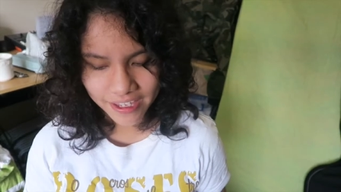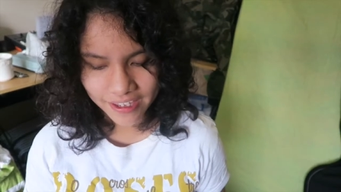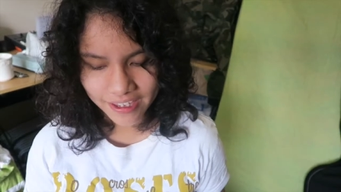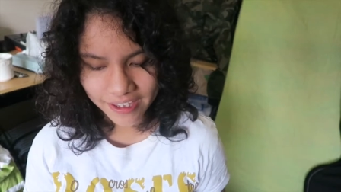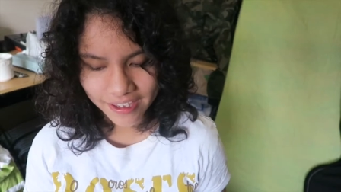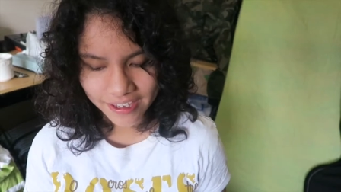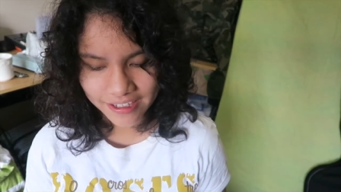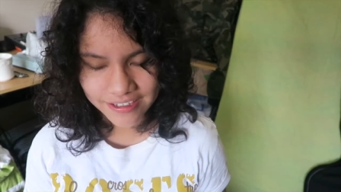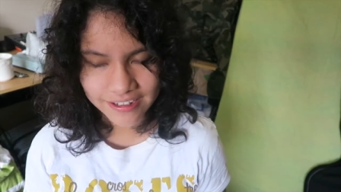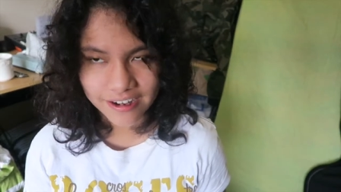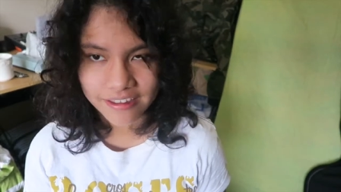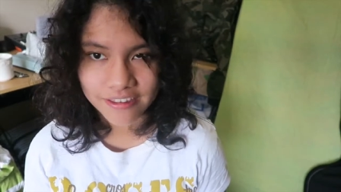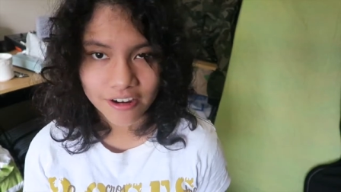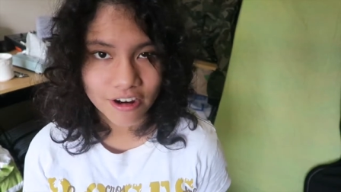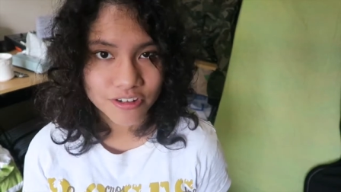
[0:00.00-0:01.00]
here is
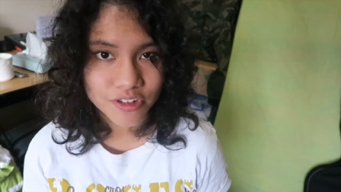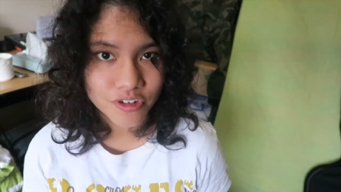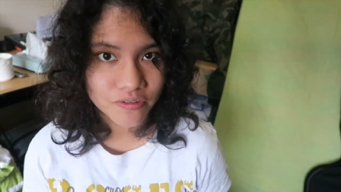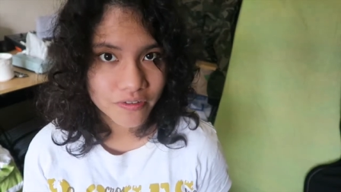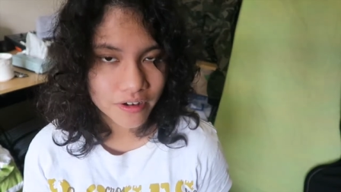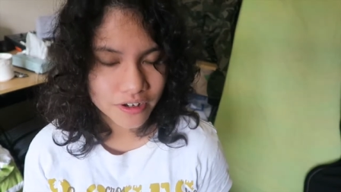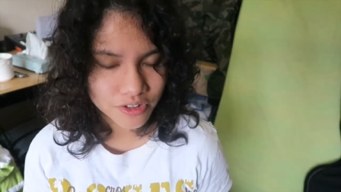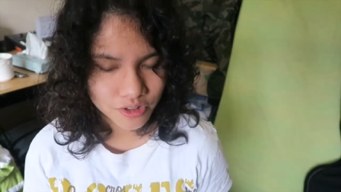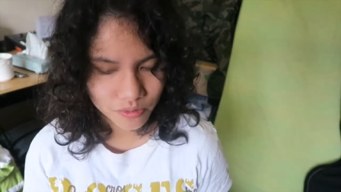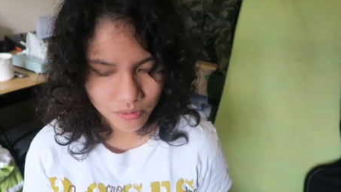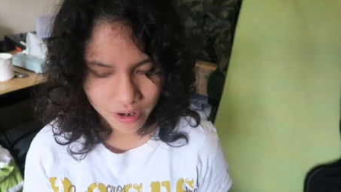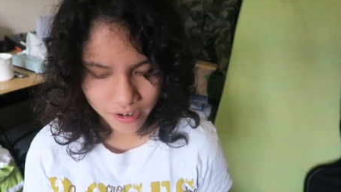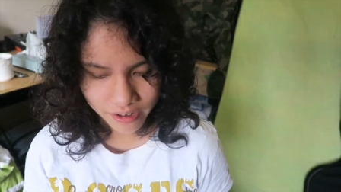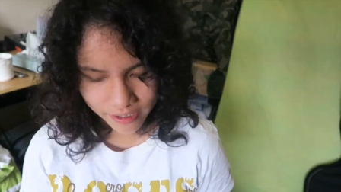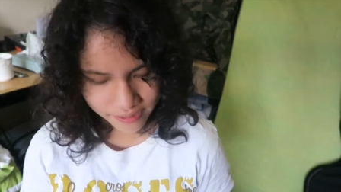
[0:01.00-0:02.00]
another controversial
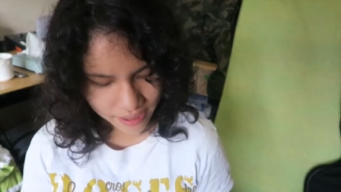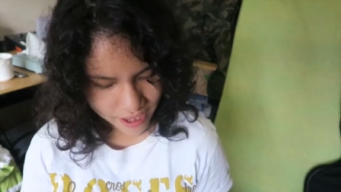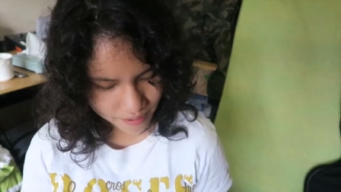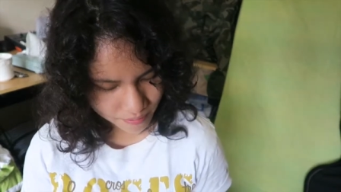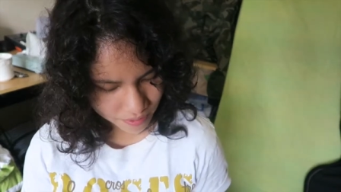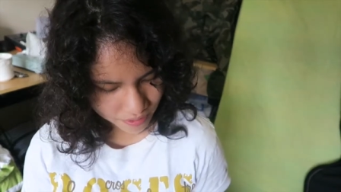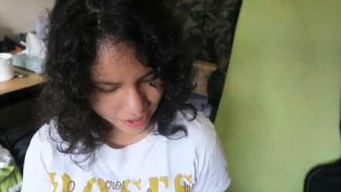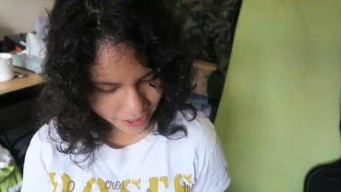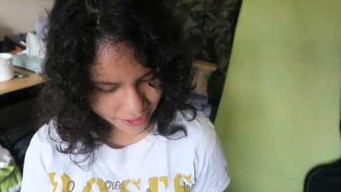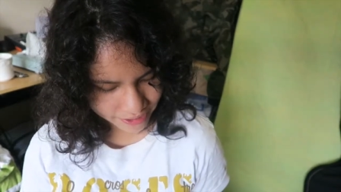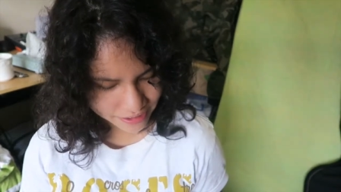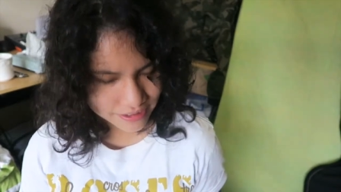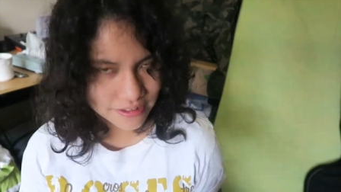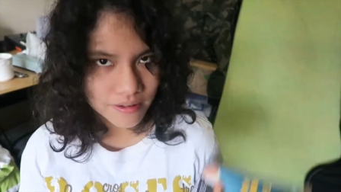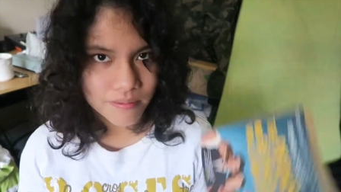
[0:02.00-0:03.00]
one and that book
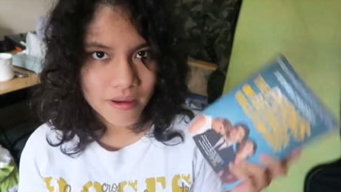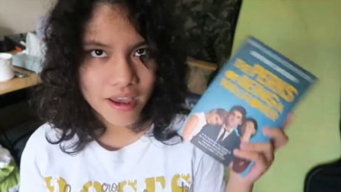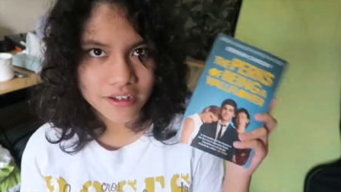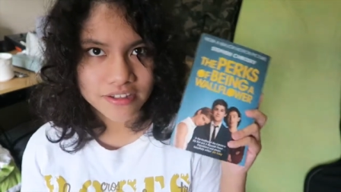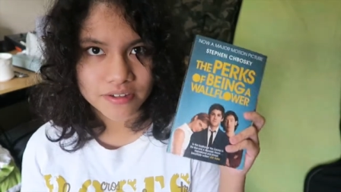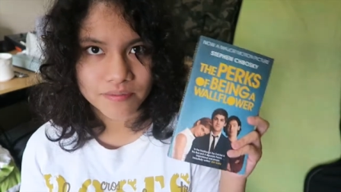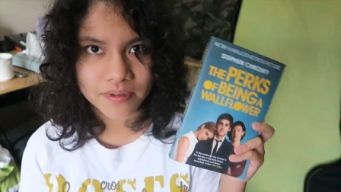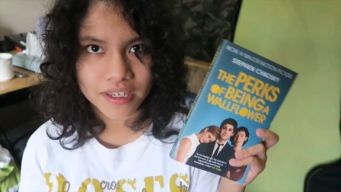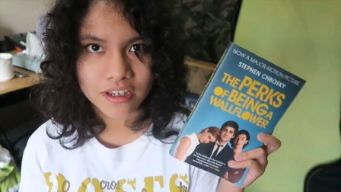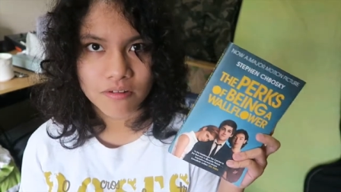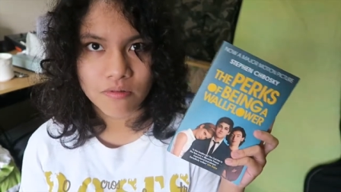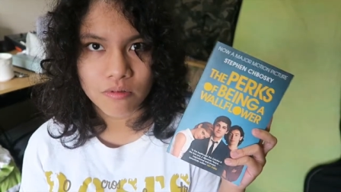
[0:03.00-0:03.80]
is The Perks of Being a